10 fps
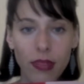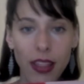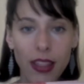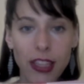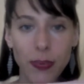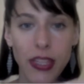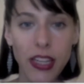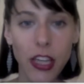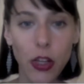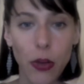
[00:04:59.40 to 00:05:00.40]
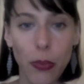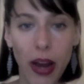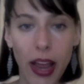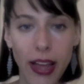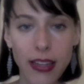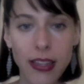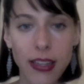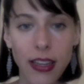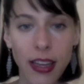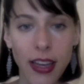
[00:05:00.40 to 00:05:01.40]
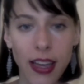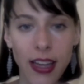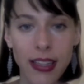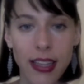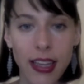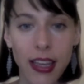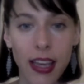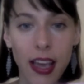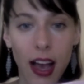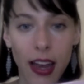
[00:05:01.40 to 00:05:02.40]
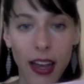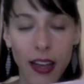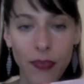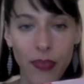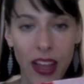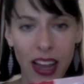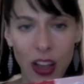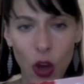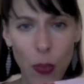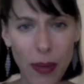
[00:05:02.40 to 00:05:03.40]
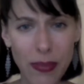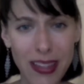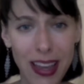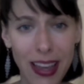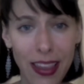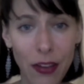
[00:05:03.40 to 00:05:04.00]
this particular brand, Ticchiata, and I hope I'm saying that